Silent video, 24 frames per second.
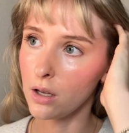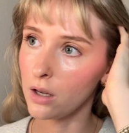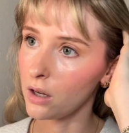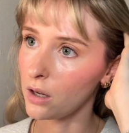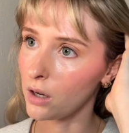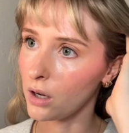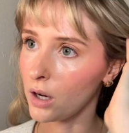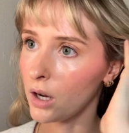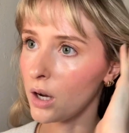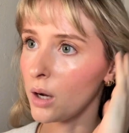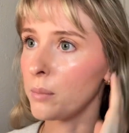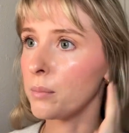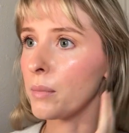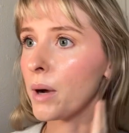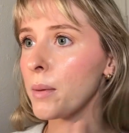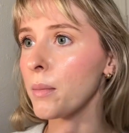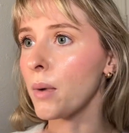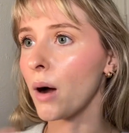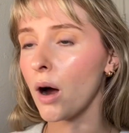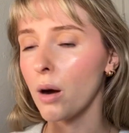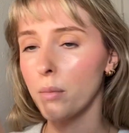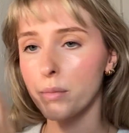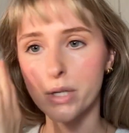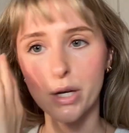My
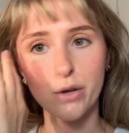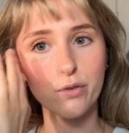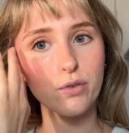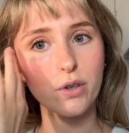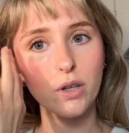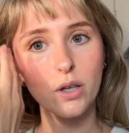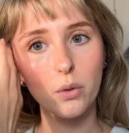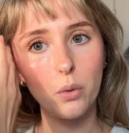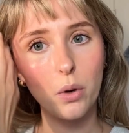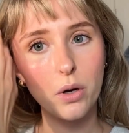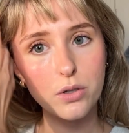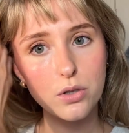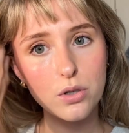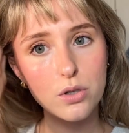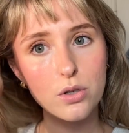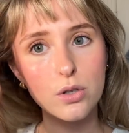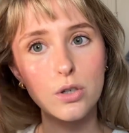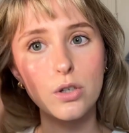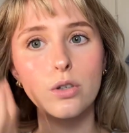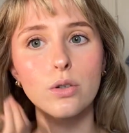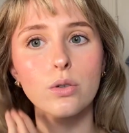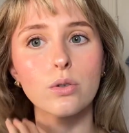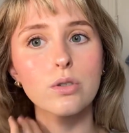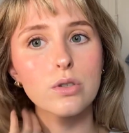mom definitely was
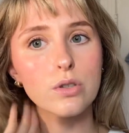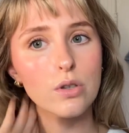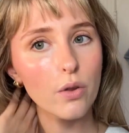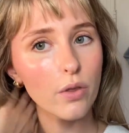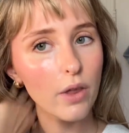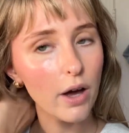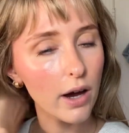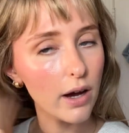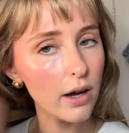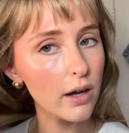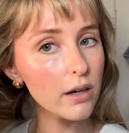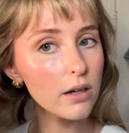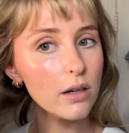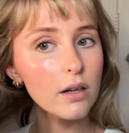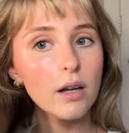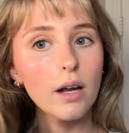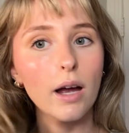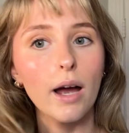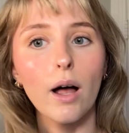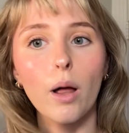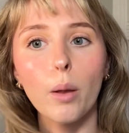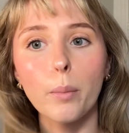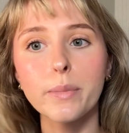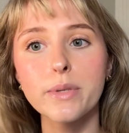too, so that
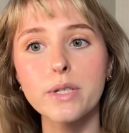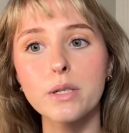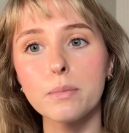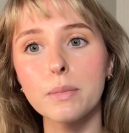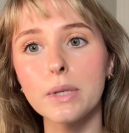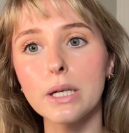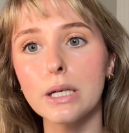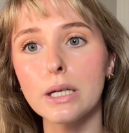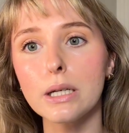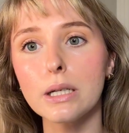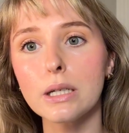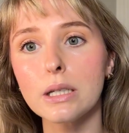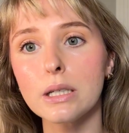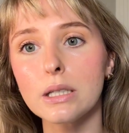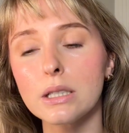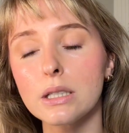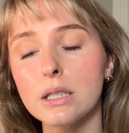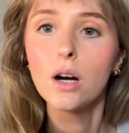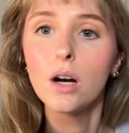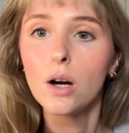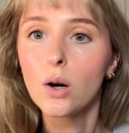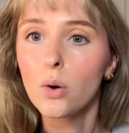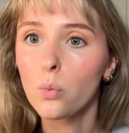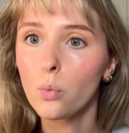helped me.
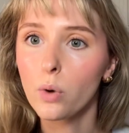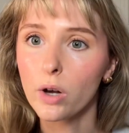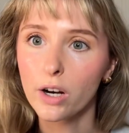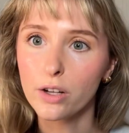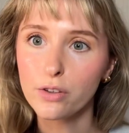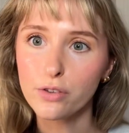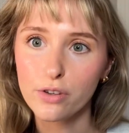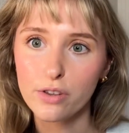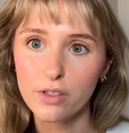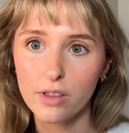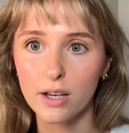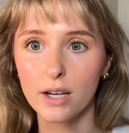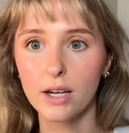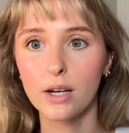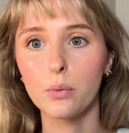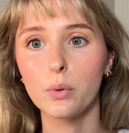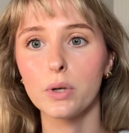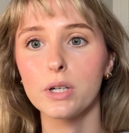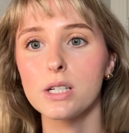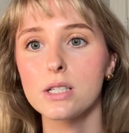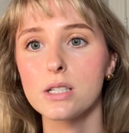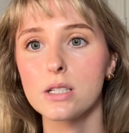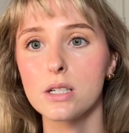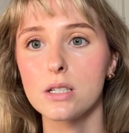One other thing I
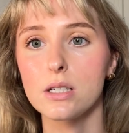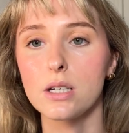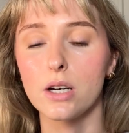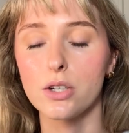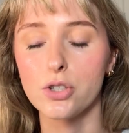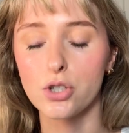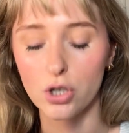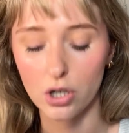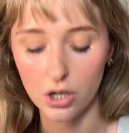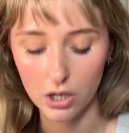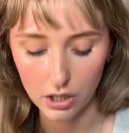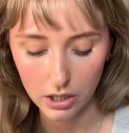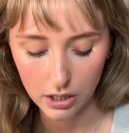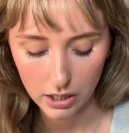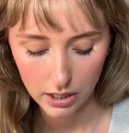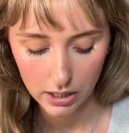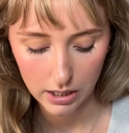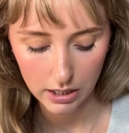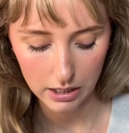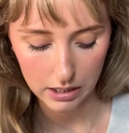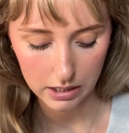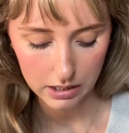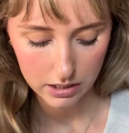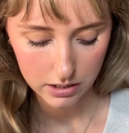wanted to touch on
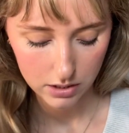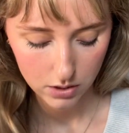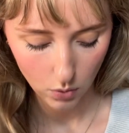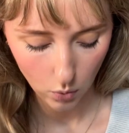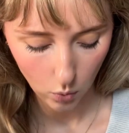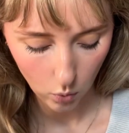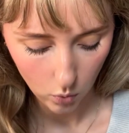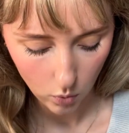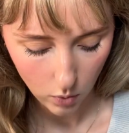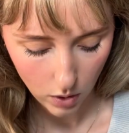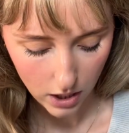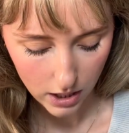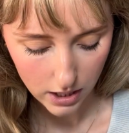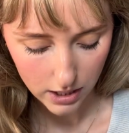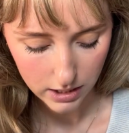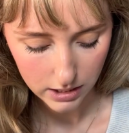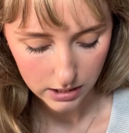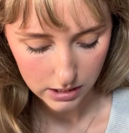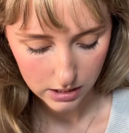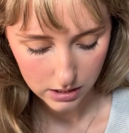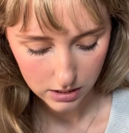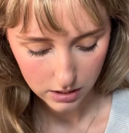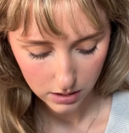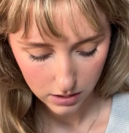is
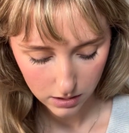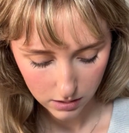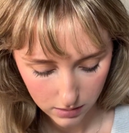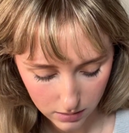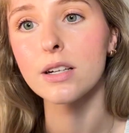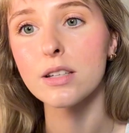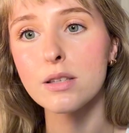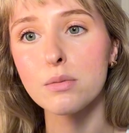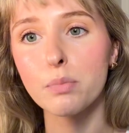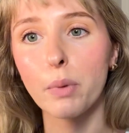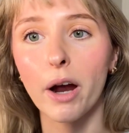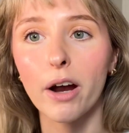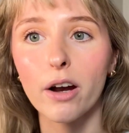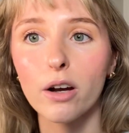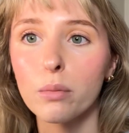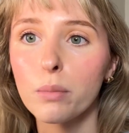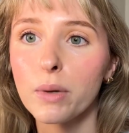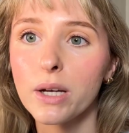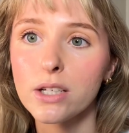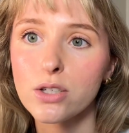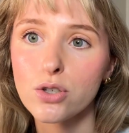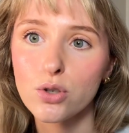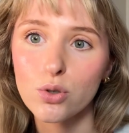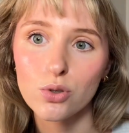what inspired
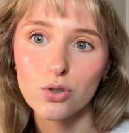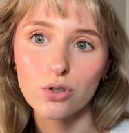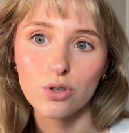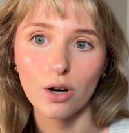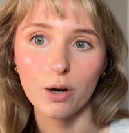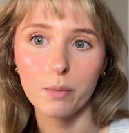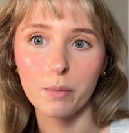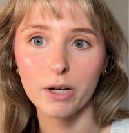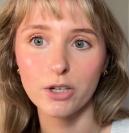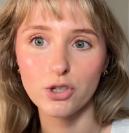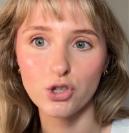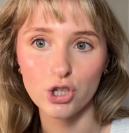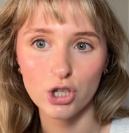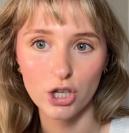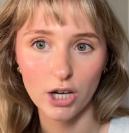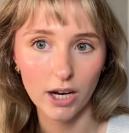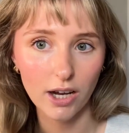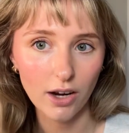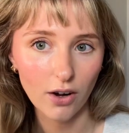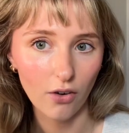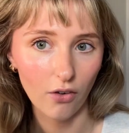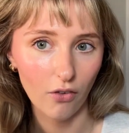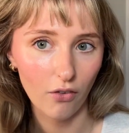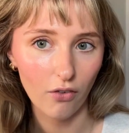me to start my
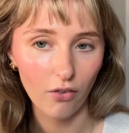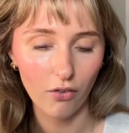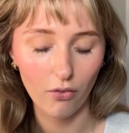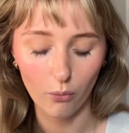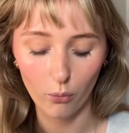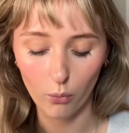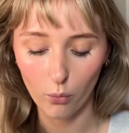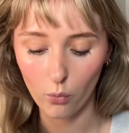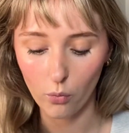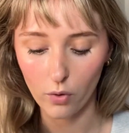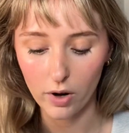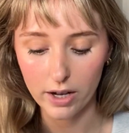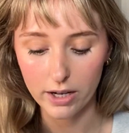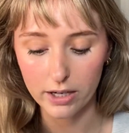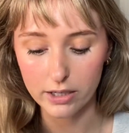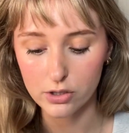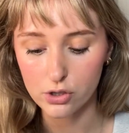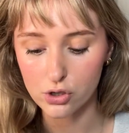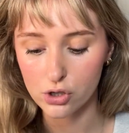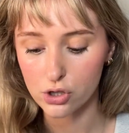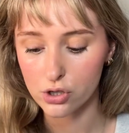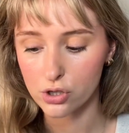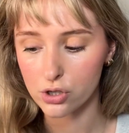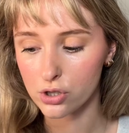channel,
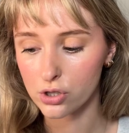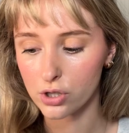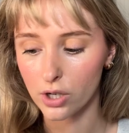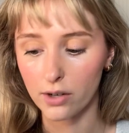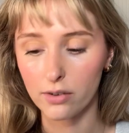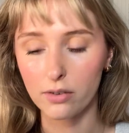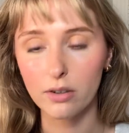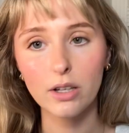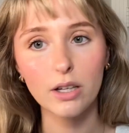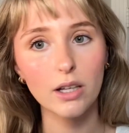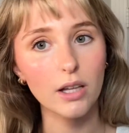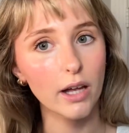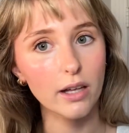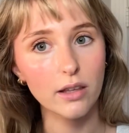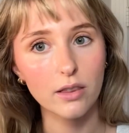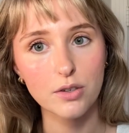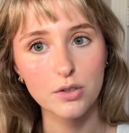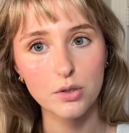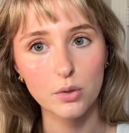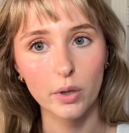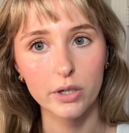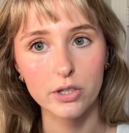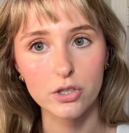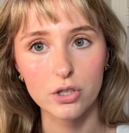which I really like this
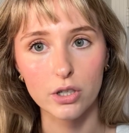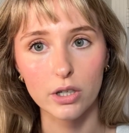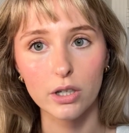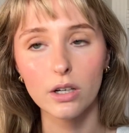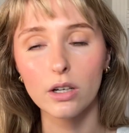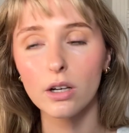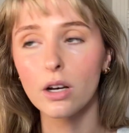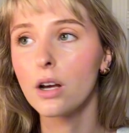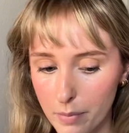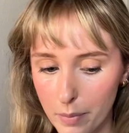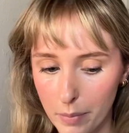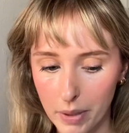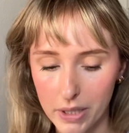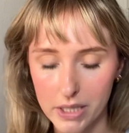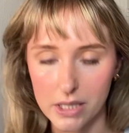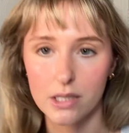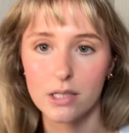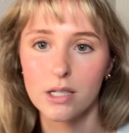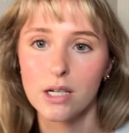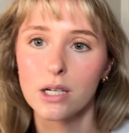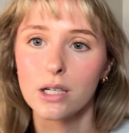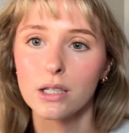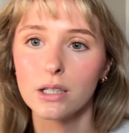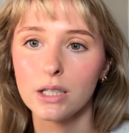question.
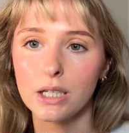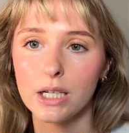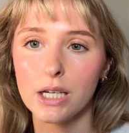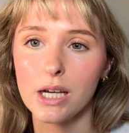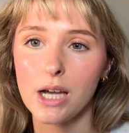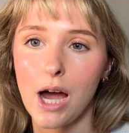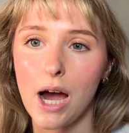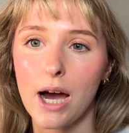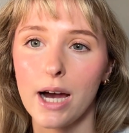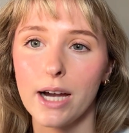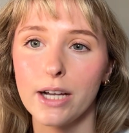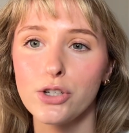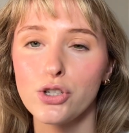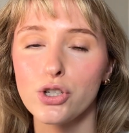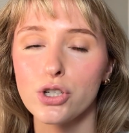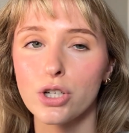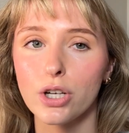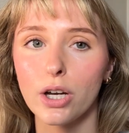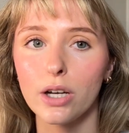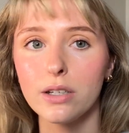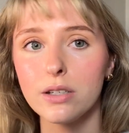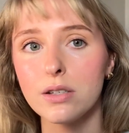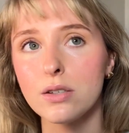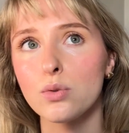Basically, I
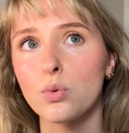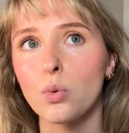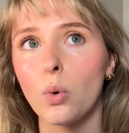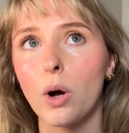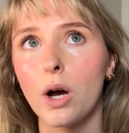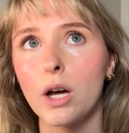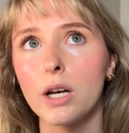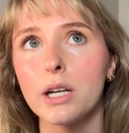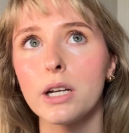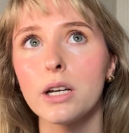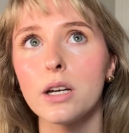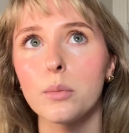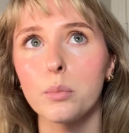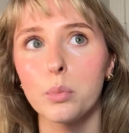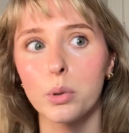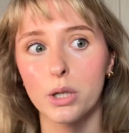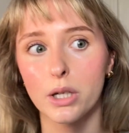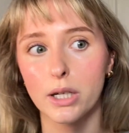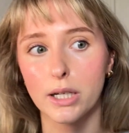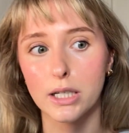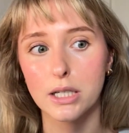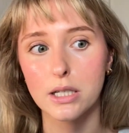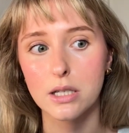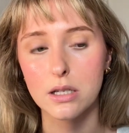just wanted a
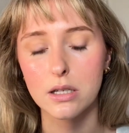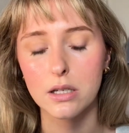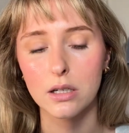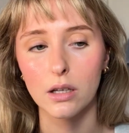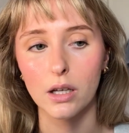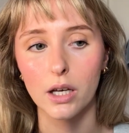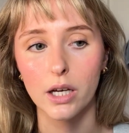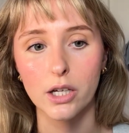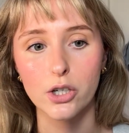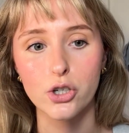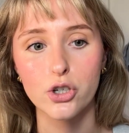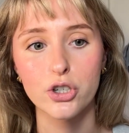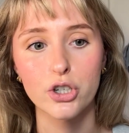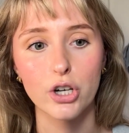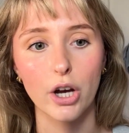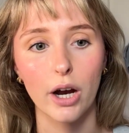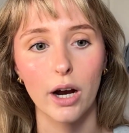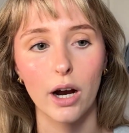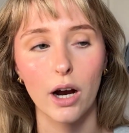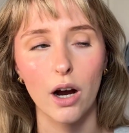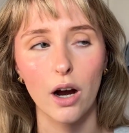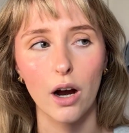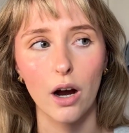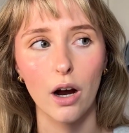place to like
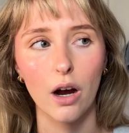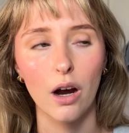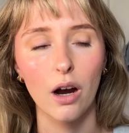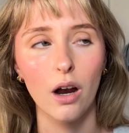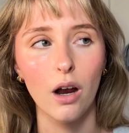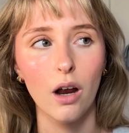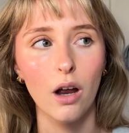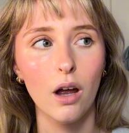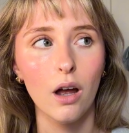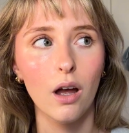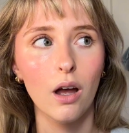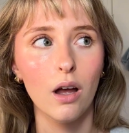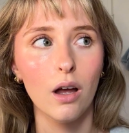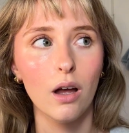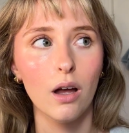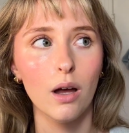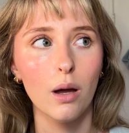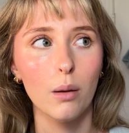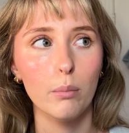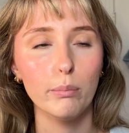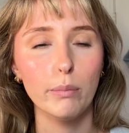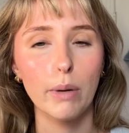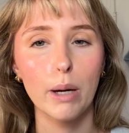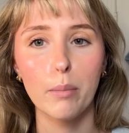share
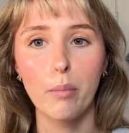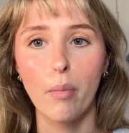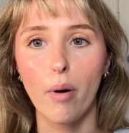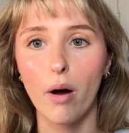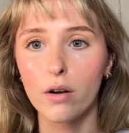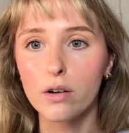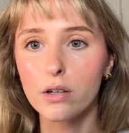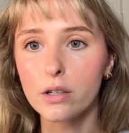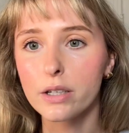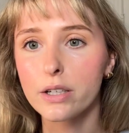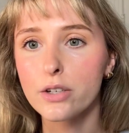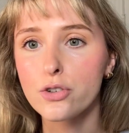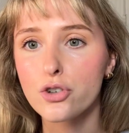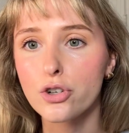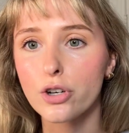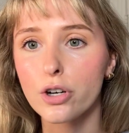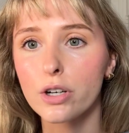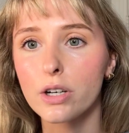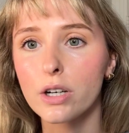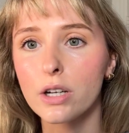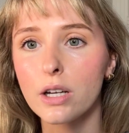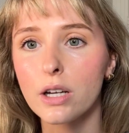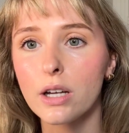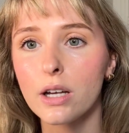my modeling
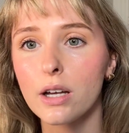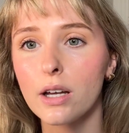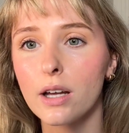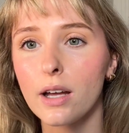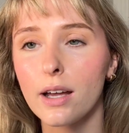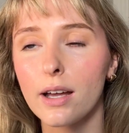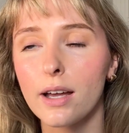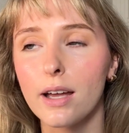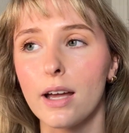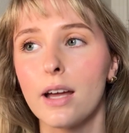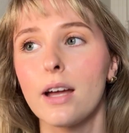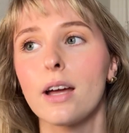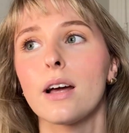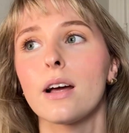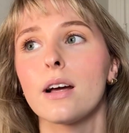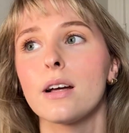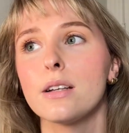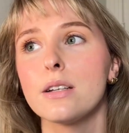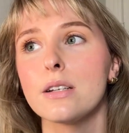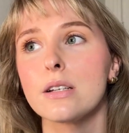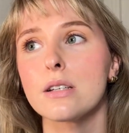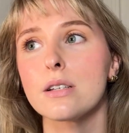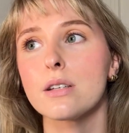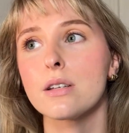journey,
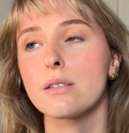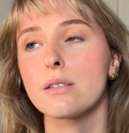and